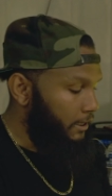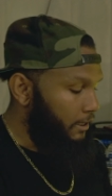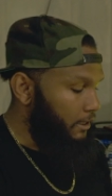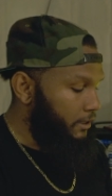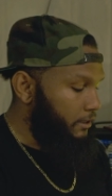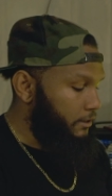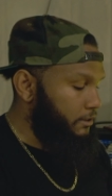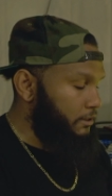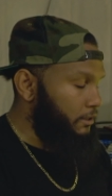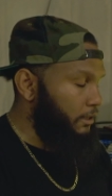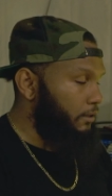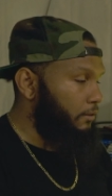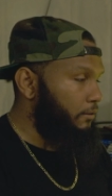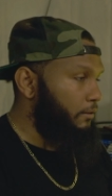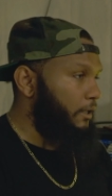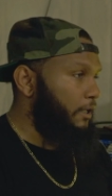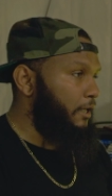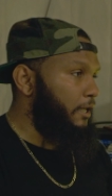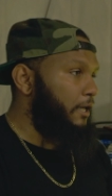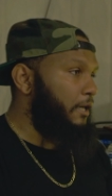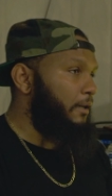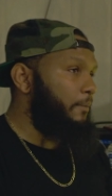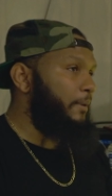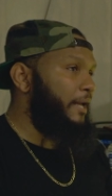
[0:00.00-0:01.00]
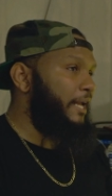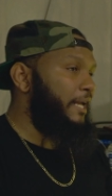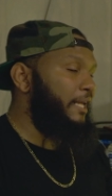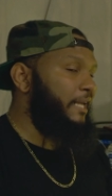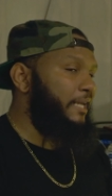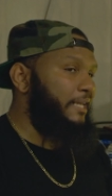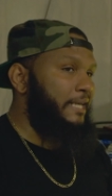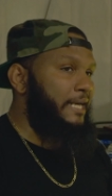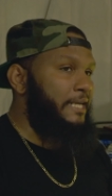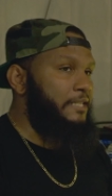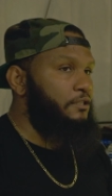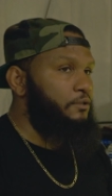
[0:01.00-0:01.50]
So
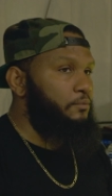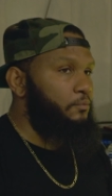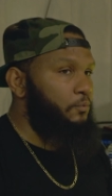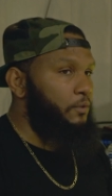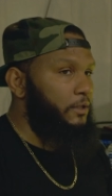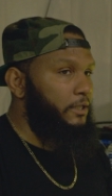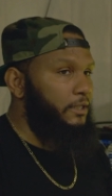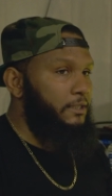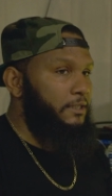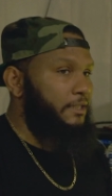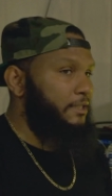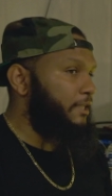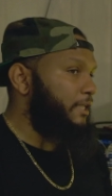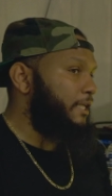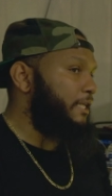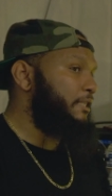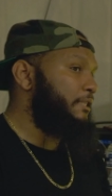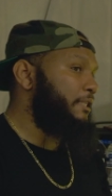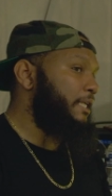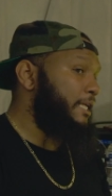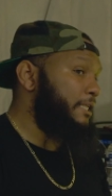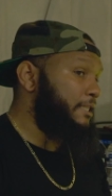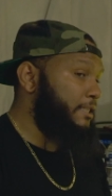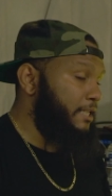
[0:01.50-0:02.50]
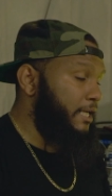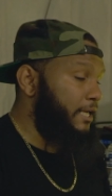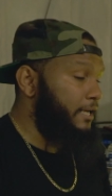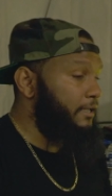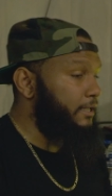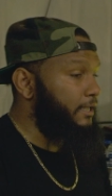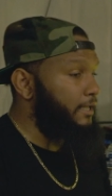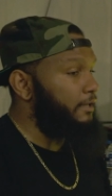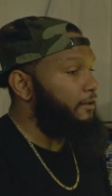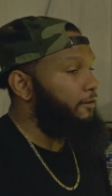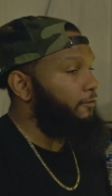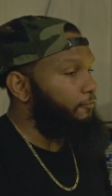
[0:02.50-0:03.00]
and that's one of the things I say
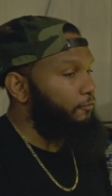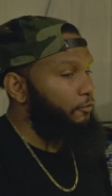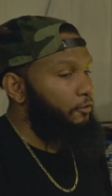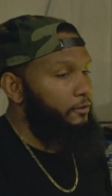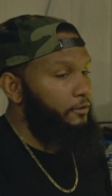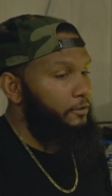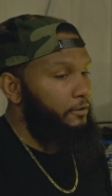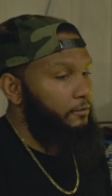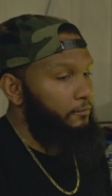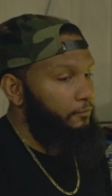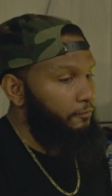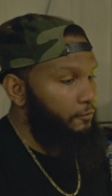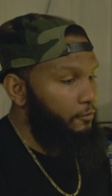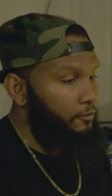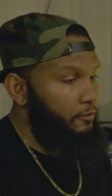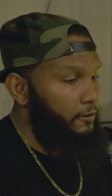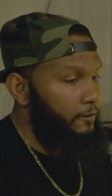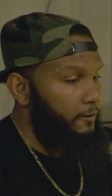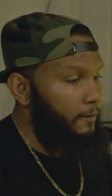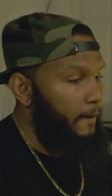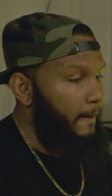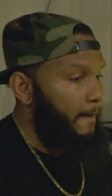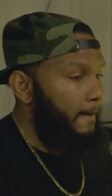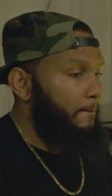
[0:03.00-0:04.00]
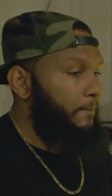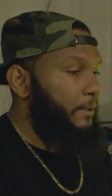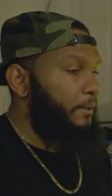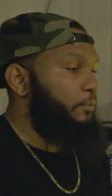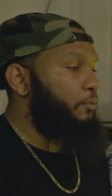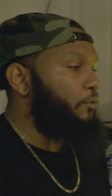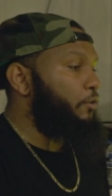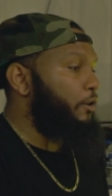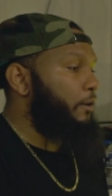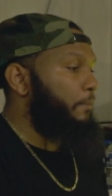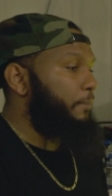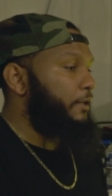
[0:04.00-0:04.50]
again for
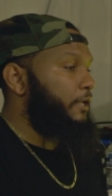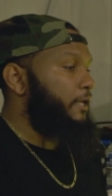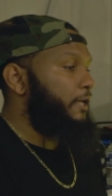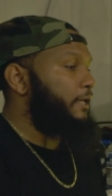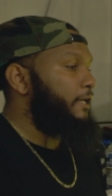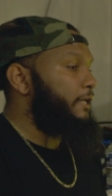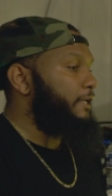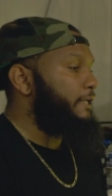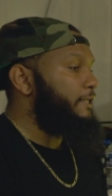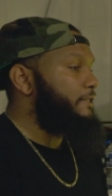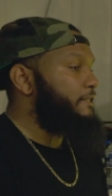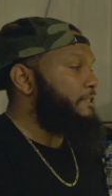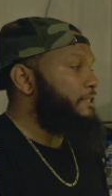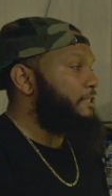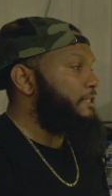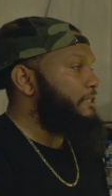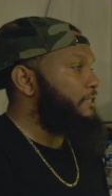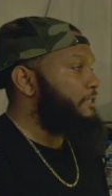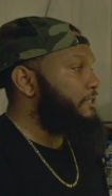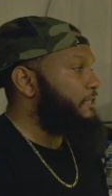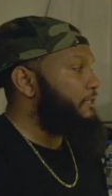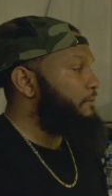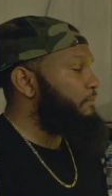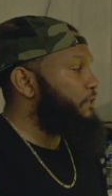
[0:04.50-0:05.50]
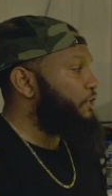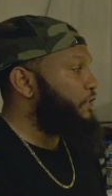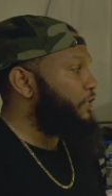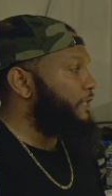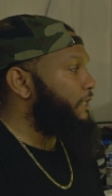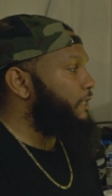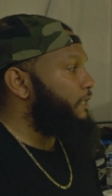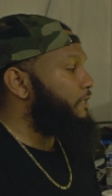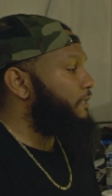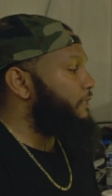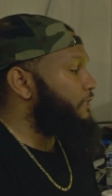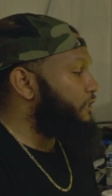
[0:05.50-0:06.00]
people who are beginning in CNC
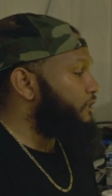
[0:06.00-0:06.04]
machining.